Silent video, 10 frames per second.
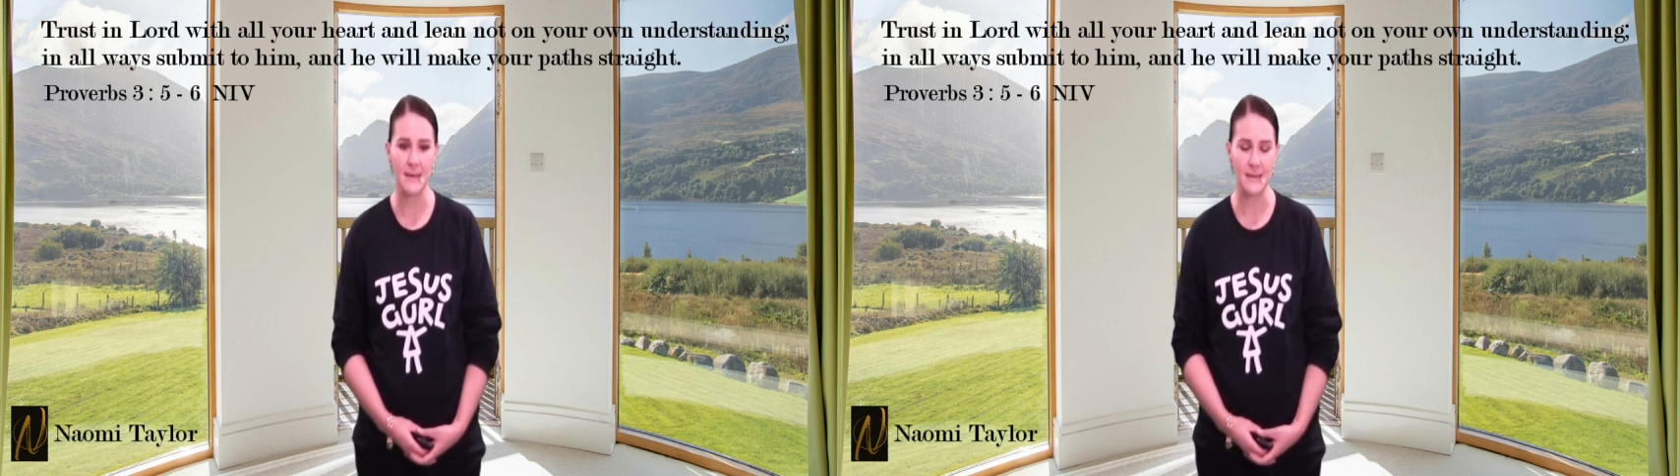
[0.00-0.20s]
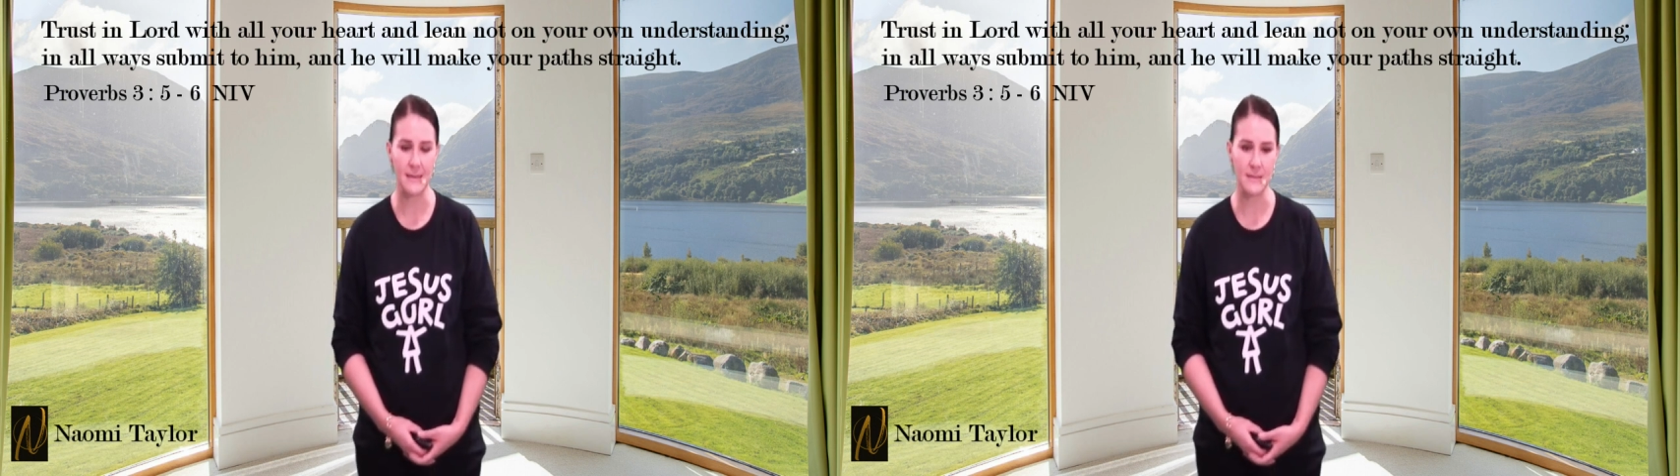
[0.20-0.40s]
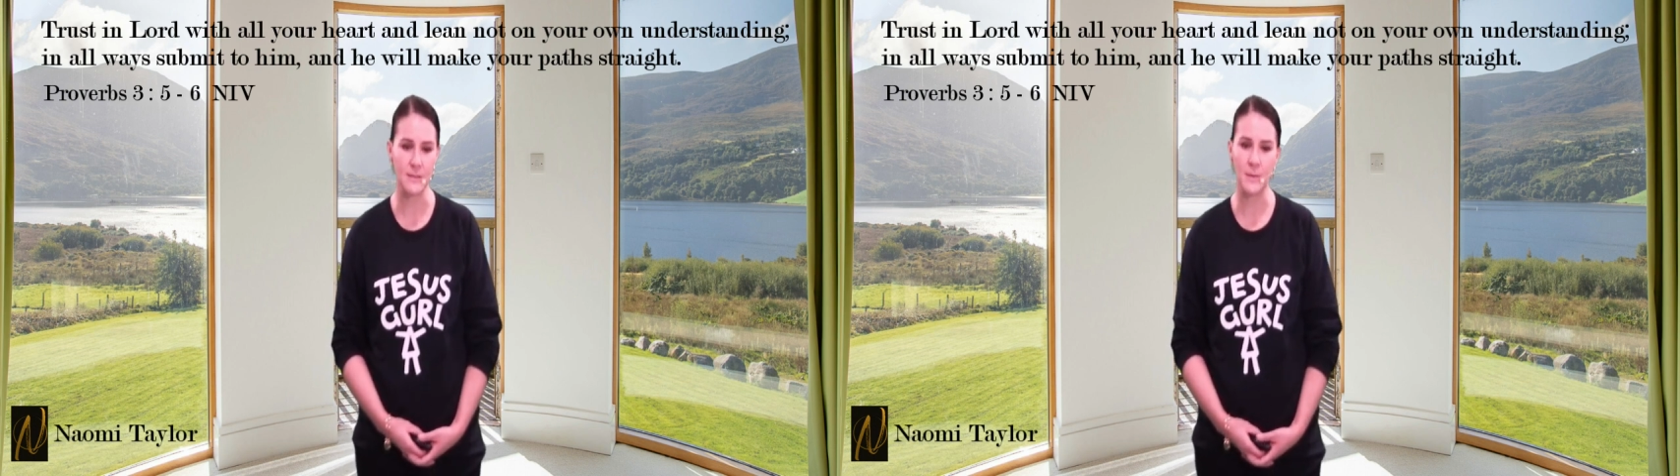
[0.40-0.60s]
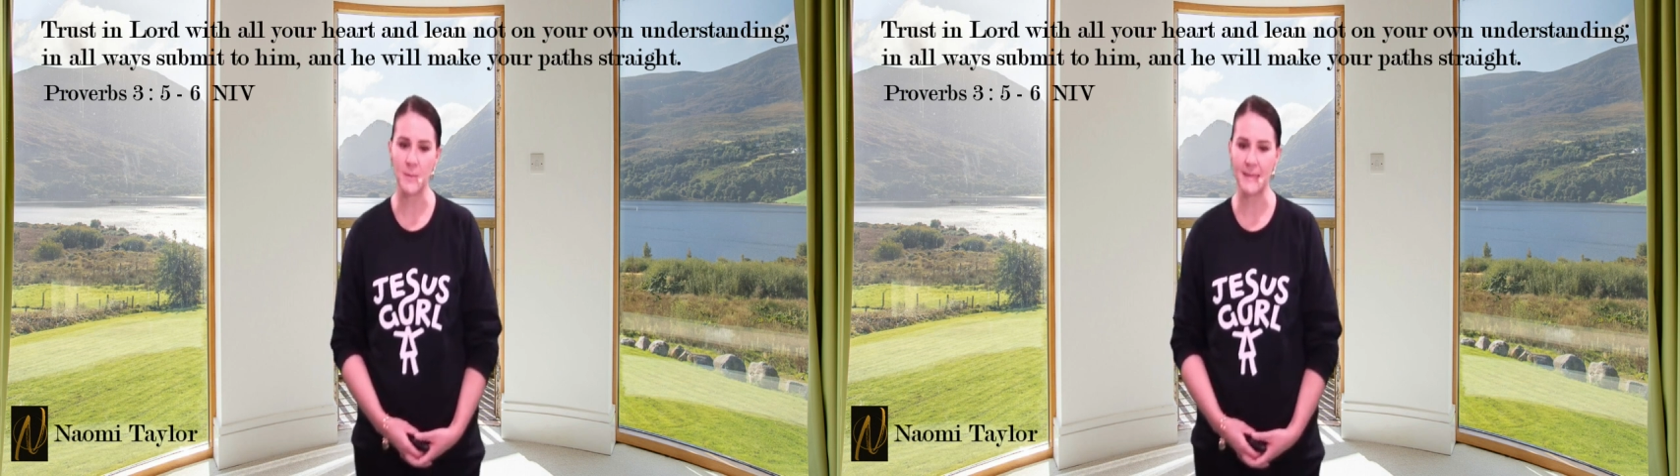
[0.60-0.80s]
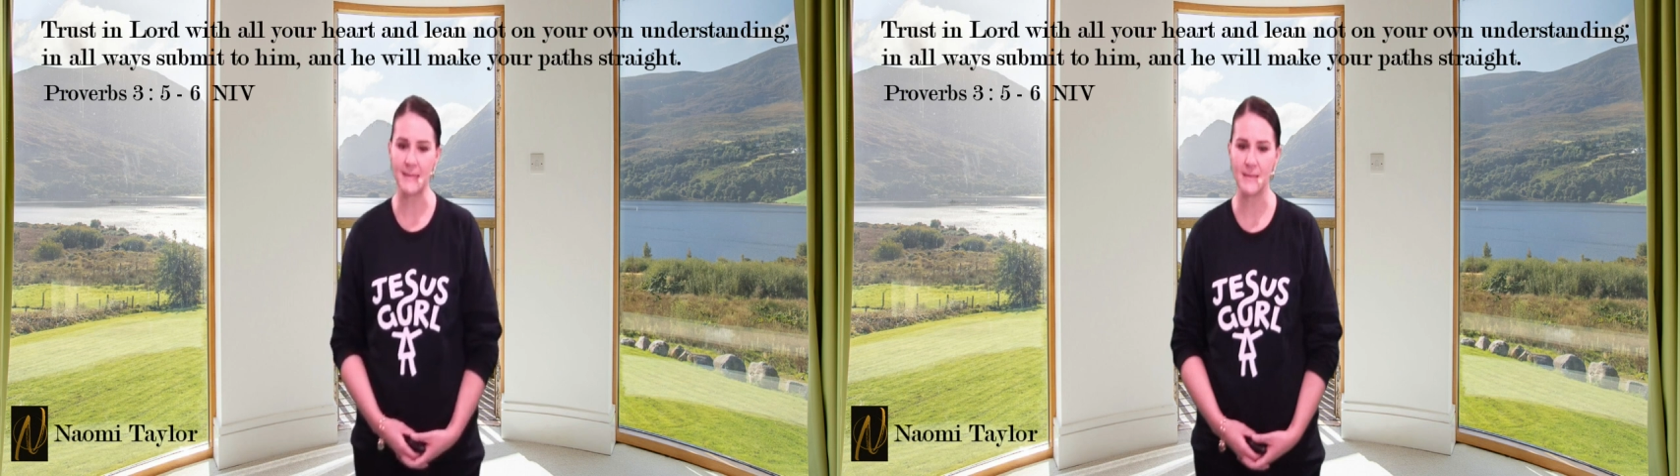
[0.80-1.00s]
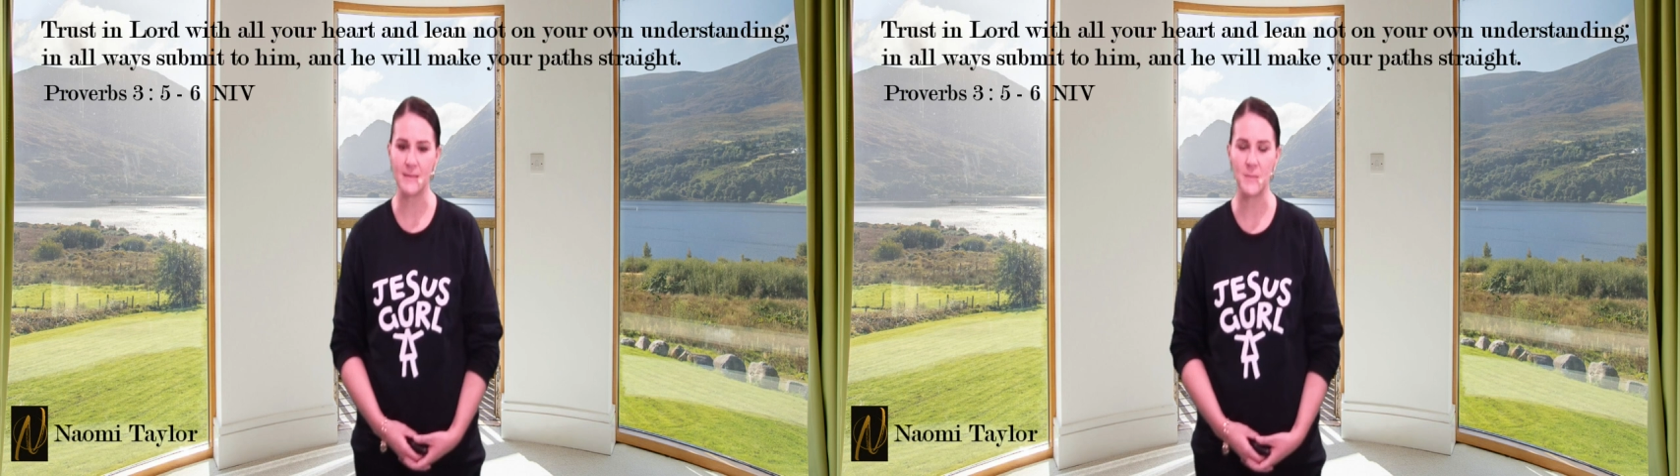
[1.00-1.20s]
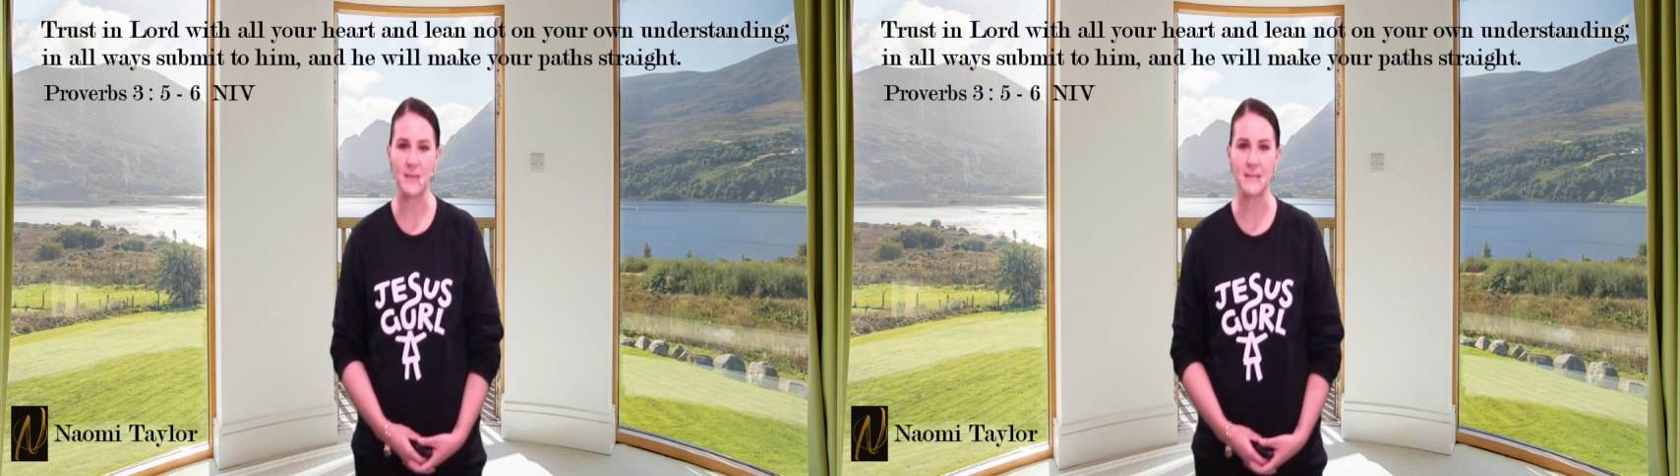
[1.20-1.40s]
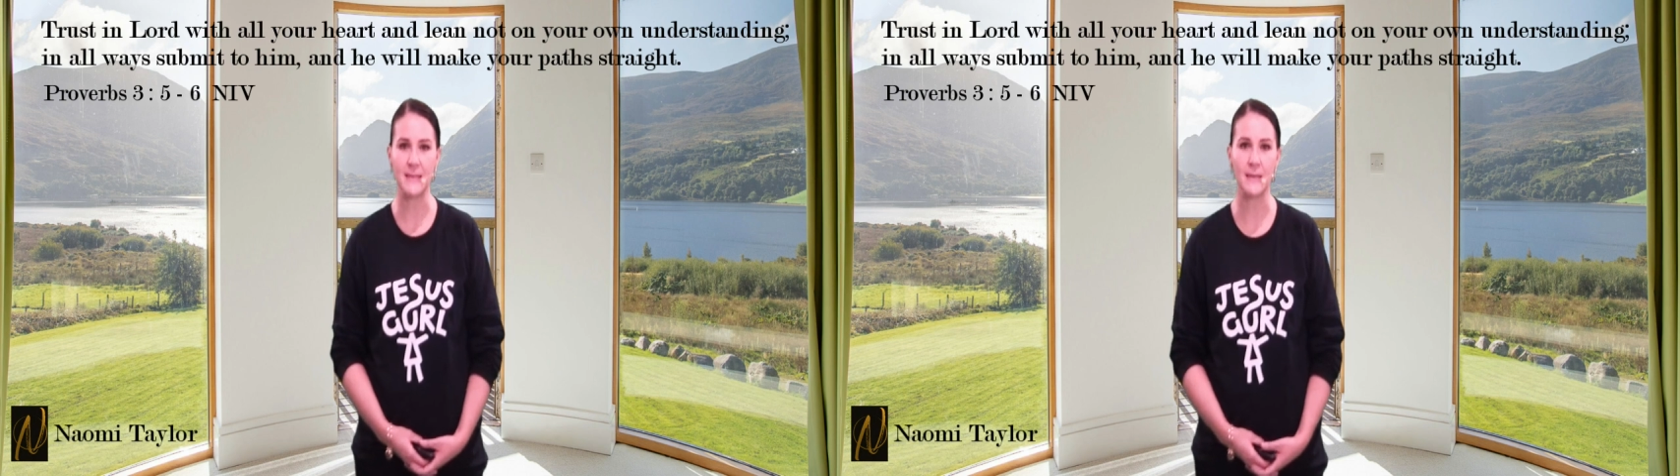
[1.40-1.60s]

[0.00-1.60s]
and there's no place His mercy